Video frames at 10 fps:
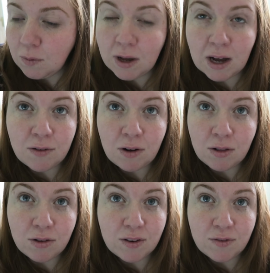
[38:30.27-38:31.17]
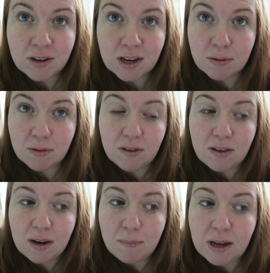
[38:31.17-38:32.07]
We have all the different times of the
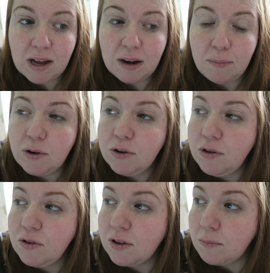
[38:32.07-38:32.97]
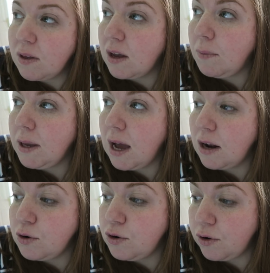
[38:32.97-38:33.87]
cinema, and we're going to do something we
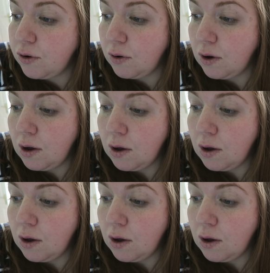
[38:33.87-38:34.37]
cannot do